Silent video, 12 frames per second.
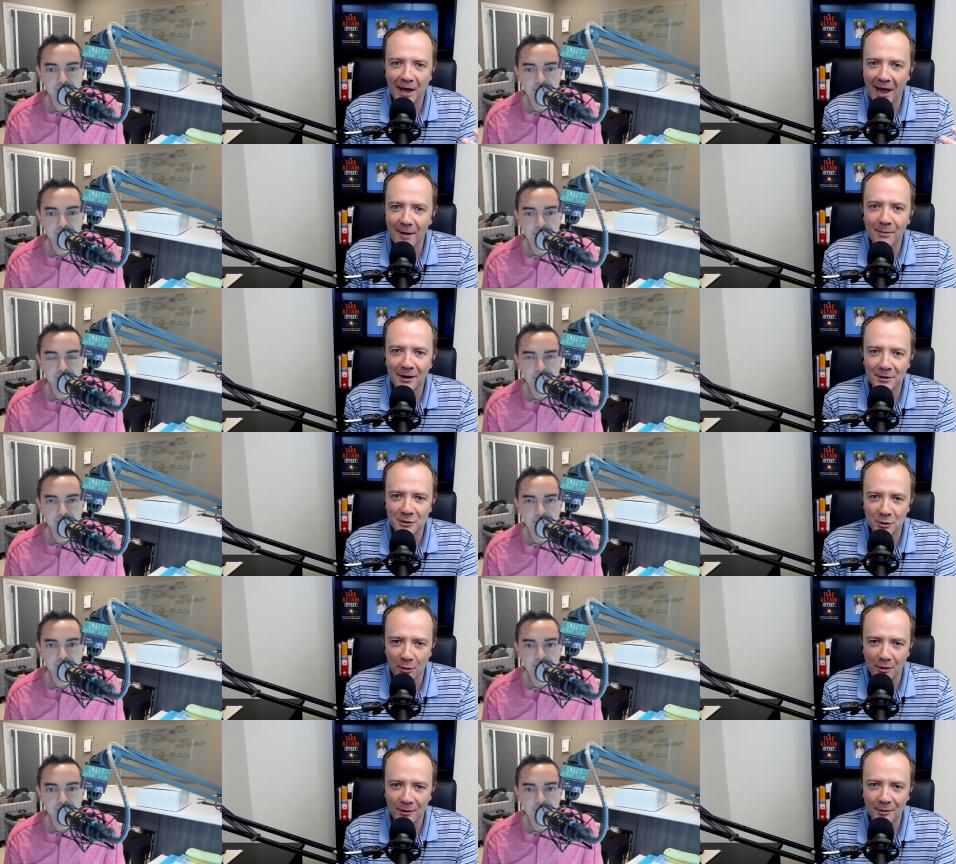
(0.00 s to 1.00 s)
Speaker 1: at
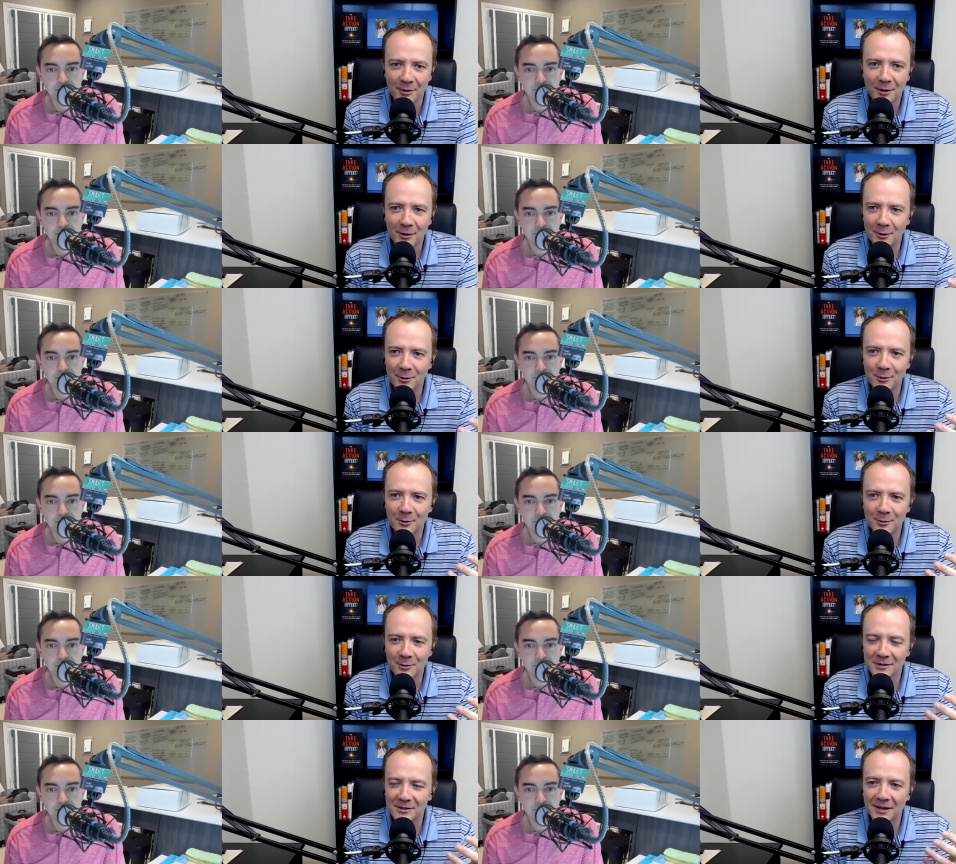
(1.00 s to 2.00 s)
Bonjoro who
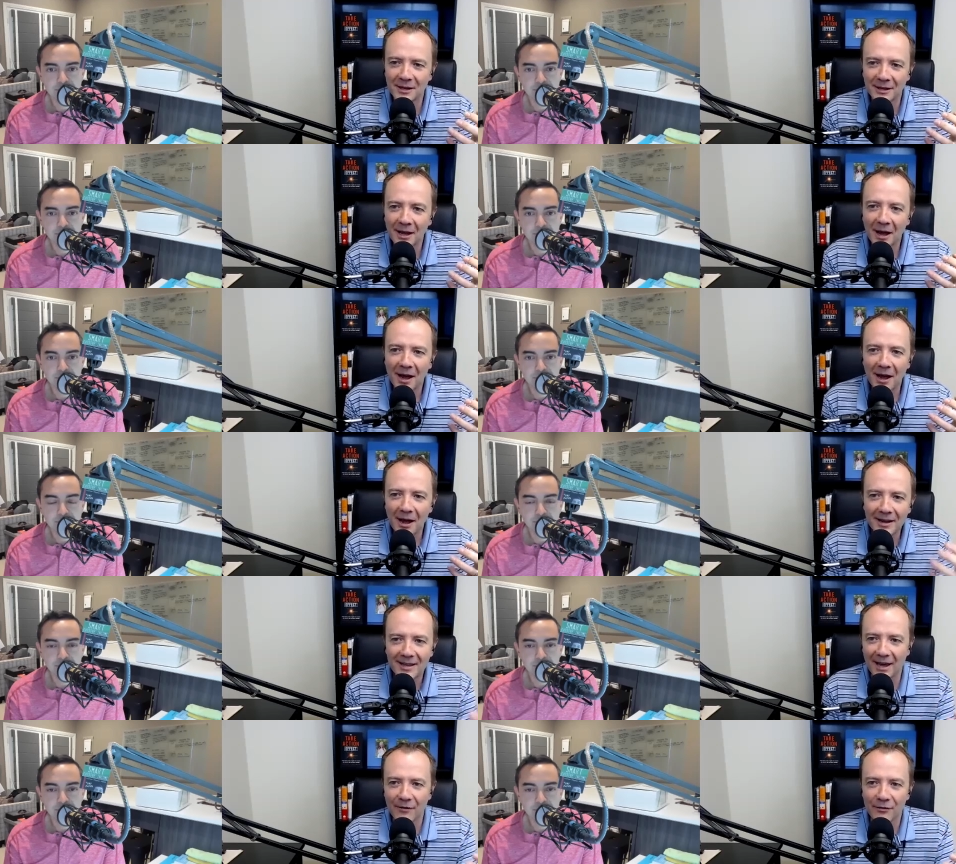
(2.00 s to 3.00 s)
was like, "Hi
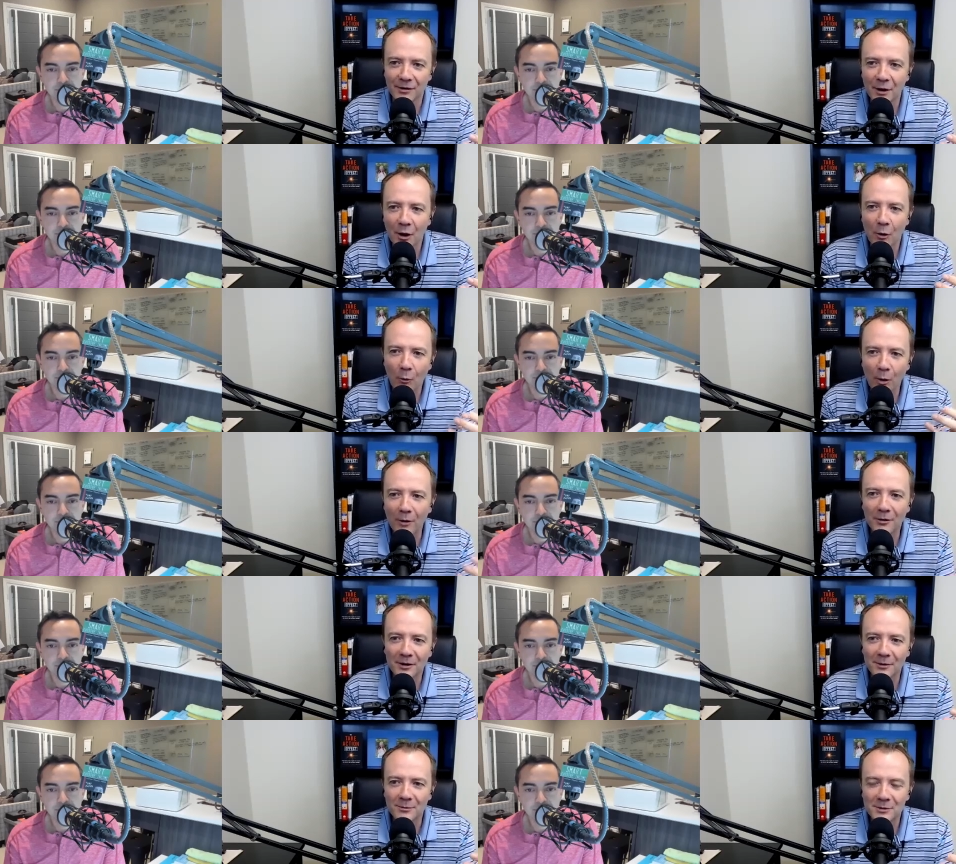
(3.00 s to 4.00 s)
Kevin,
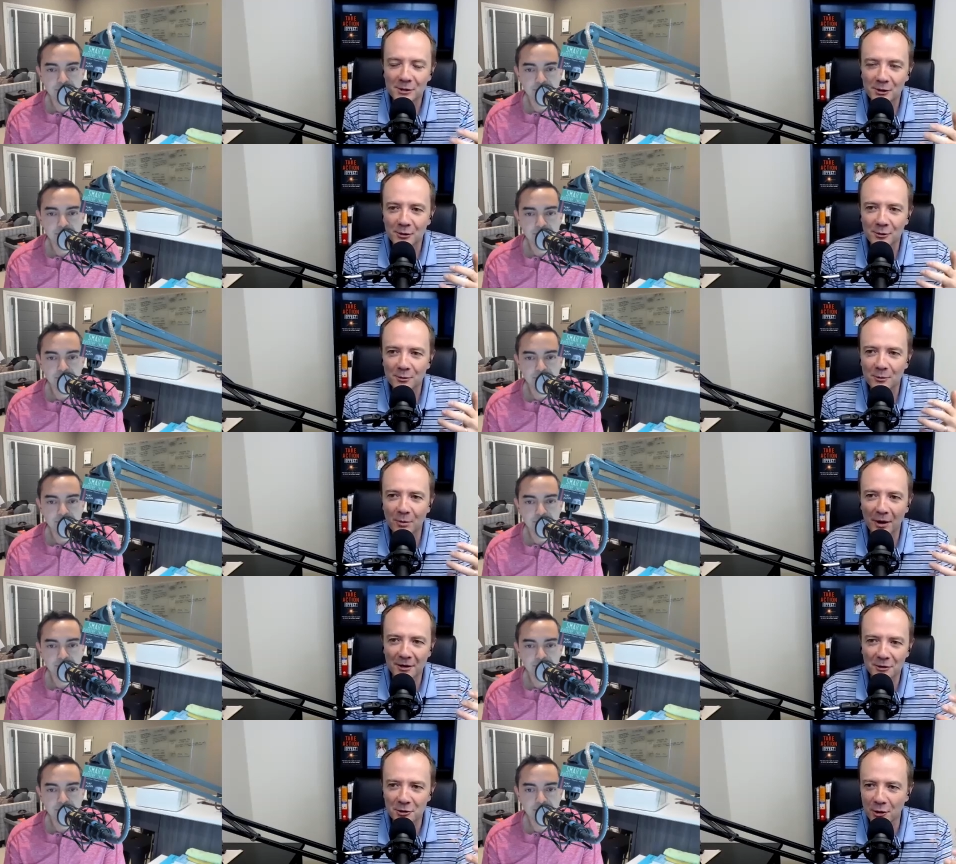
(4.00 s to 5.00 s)
welcome to
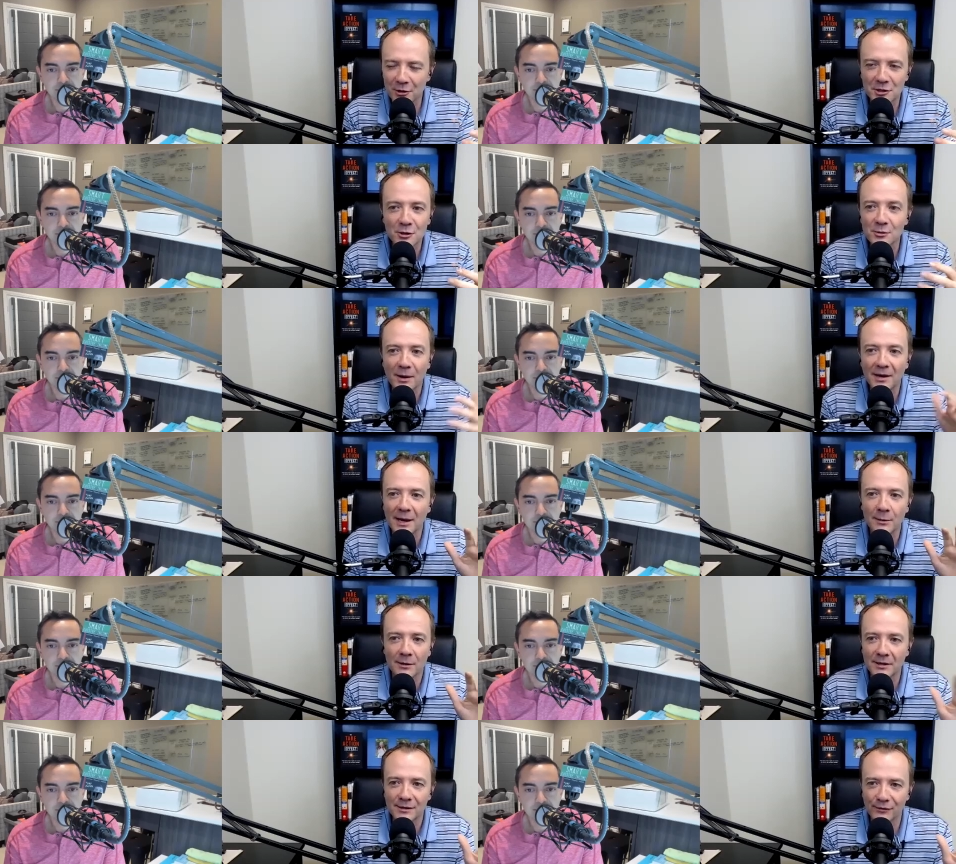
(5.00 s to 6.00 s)
Bonjoro." She used my name
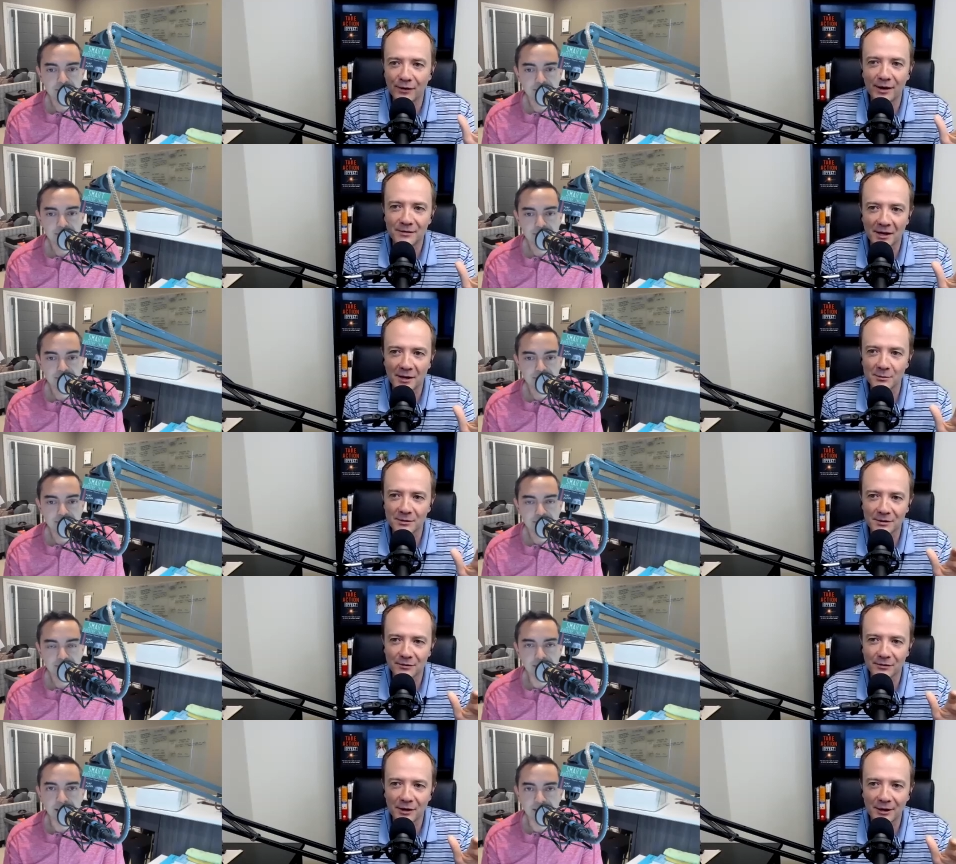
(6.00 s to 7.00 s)
at least five times in
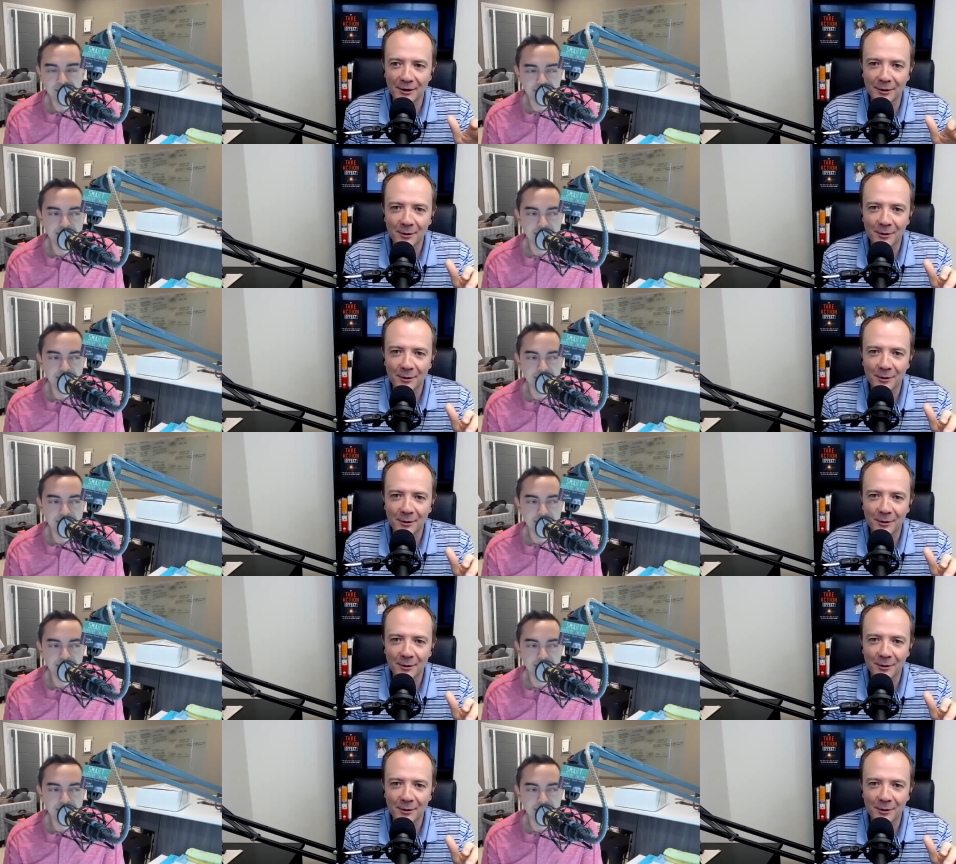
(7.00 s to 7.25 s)
the yeah, video.